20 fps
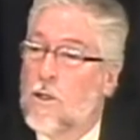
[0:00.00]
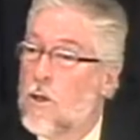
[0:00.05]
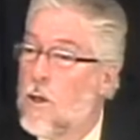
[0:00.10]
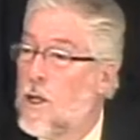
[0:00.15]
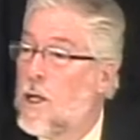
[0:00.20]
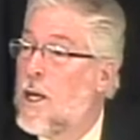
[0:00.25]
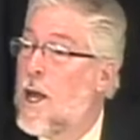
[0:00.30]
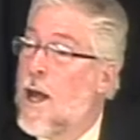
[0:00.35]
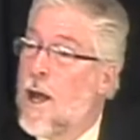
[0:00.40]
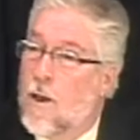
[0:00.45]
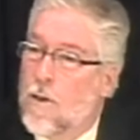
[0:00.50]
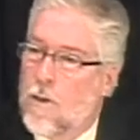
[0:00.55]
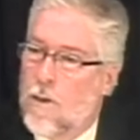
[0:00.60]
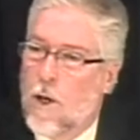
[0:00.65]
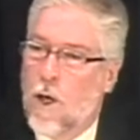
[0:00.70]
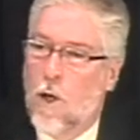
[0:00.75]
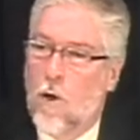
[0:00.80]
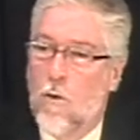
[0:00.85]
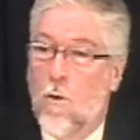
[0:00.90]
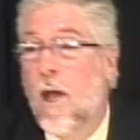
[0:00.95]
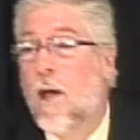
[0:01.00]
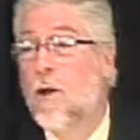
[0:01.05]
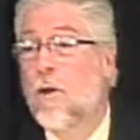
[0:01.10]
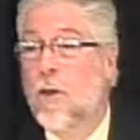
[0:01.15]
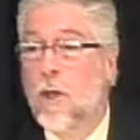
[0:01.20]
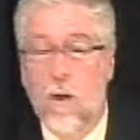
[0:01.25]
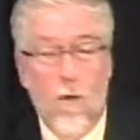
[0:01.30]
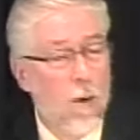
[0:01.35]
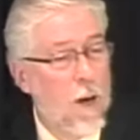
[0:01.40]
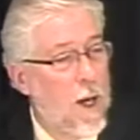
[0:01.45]
to the death there right
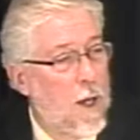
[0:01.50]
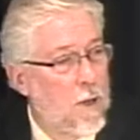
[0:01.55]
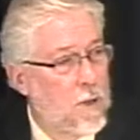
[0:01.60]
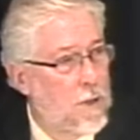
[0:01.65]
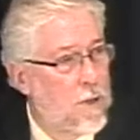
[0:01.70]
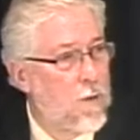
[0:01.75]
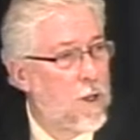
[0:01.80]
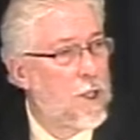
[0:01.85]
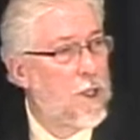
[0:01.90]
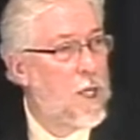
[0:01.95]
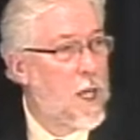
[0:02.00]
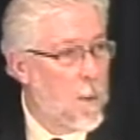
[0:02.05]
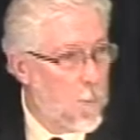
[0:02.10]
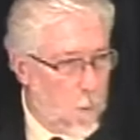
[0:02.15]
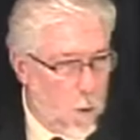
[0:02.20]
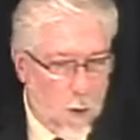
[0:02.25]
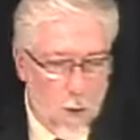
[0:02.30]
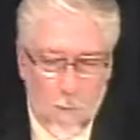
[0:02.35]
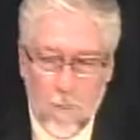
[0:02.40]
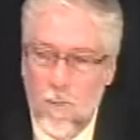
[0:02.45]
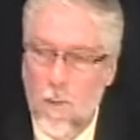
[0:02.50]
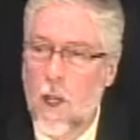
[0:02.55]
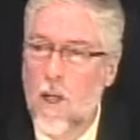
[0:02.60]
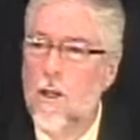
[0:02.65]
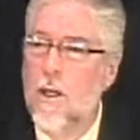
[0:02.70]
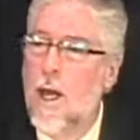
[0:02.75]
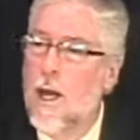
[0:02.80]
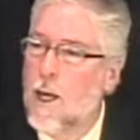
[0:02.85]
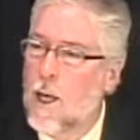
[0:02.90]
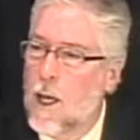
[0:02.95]
on the grounds of the temple.
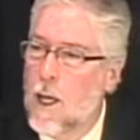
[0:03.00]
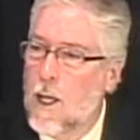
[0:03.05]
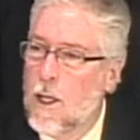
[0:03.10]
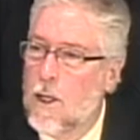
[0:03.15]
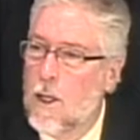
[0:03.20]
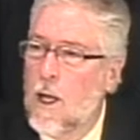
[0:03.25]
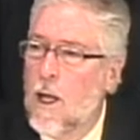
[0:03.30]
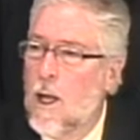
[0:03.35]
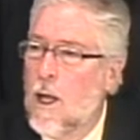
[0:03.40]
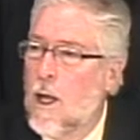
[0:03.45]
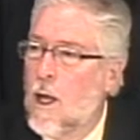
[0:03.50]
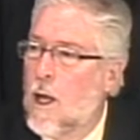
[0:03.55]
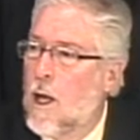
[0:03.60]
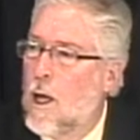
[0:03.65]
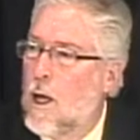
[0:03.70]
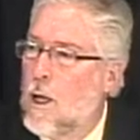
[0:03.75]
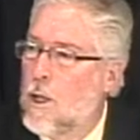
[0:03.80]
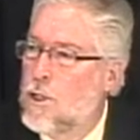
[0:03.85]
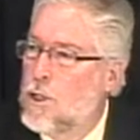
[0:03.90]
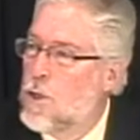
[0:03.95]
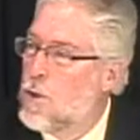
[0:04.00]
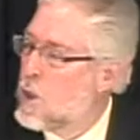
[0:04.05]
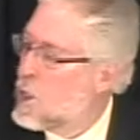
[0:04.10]
And that led to